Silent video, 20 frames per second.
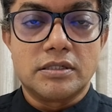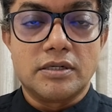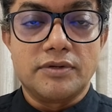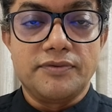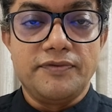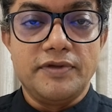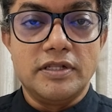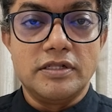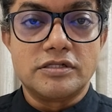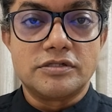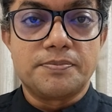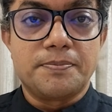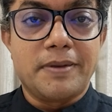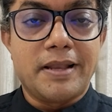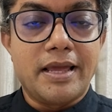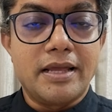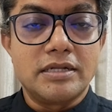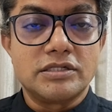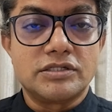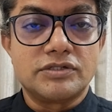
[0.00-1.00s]
reveals
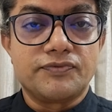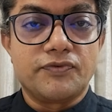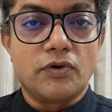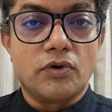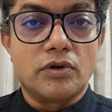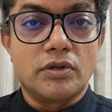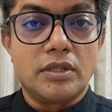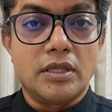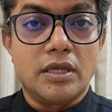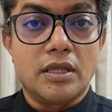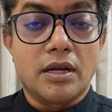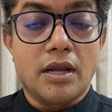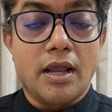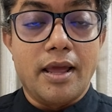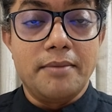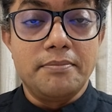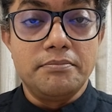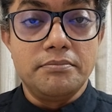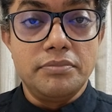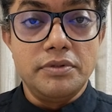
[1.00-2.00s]
plans for their
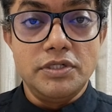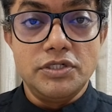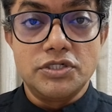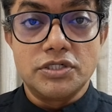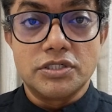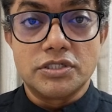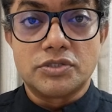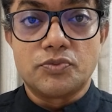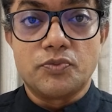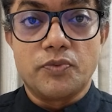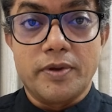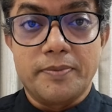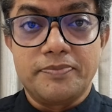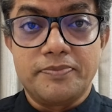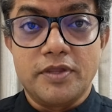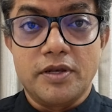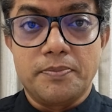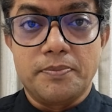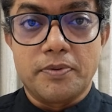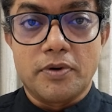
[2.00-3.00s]
ambitious web
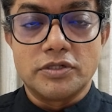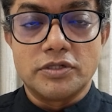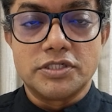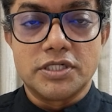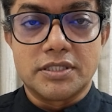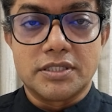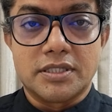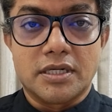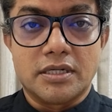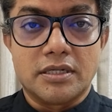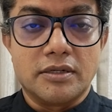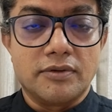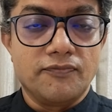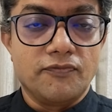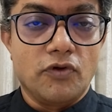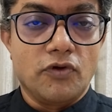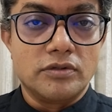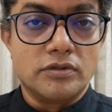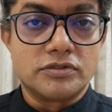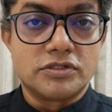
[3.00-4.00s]
three project that
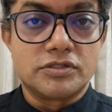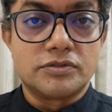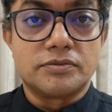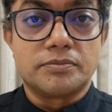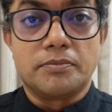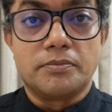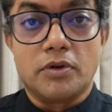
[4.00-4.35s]
involves